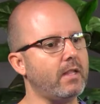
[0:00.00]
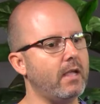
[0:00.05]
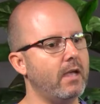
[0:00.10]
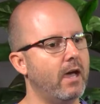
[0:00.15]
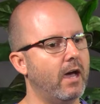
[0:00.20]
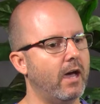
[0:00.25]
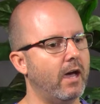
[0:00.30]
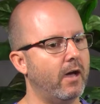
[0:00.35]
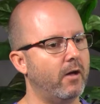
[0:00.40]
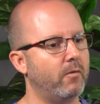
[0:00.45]

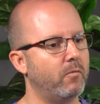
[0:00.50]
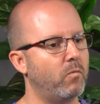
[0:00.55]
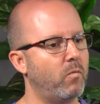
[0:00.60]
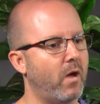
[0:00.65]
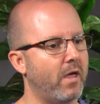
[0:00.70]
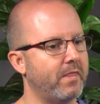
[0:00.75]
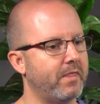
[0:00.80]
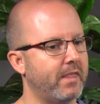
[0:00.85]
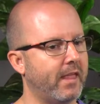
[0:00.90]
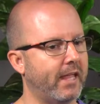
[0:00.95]

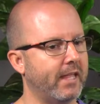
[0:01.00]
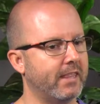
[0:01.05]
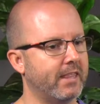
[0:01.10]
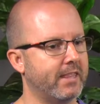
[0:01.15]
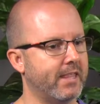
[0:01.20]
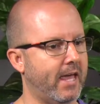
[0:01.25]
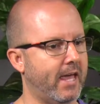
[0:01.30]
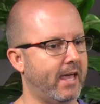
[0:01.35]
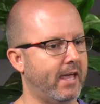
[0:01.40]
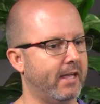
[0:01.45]
One thing
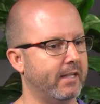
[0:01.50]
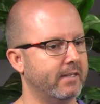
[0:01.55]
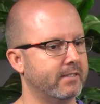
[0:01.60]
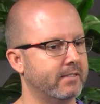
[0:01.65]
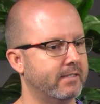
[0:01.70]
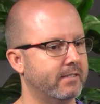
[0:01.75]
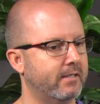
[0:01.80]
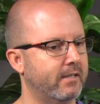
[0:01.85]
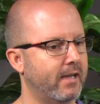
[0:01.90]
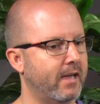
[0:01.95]
that
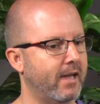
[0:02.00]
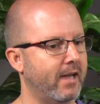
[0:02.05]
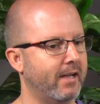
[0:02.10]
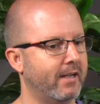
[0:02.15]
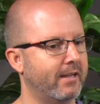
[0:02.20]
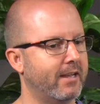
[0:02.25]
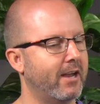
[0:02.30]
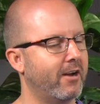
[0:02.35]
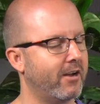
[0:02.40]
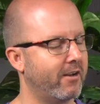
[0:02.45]

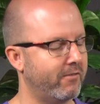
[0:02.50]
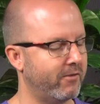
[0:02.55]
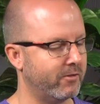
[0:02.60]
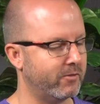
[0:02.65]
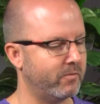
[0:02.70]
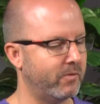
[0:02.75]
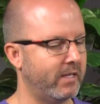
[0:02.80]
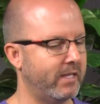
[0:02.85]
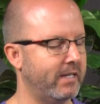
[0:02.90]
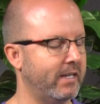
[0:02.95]

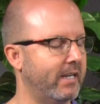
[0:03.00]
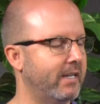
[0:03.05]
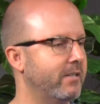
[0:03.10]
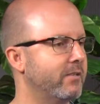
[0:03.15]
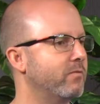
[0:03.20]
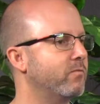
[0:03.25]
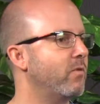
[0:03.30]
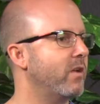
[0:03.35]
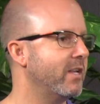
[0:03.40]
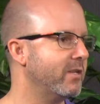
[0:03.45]
caregivers really need
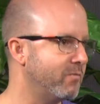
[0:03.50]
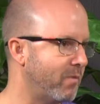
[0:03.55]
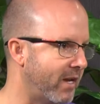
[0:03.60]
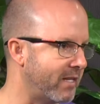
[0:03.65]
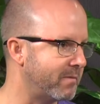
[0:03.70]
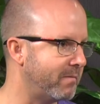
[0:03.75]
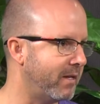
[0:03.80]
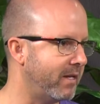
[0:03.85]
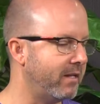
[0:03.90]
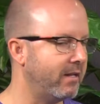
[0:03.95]
is
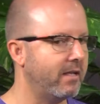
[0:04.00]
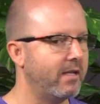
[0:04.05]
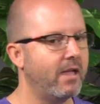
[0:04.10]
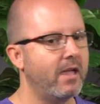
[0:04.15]
respite.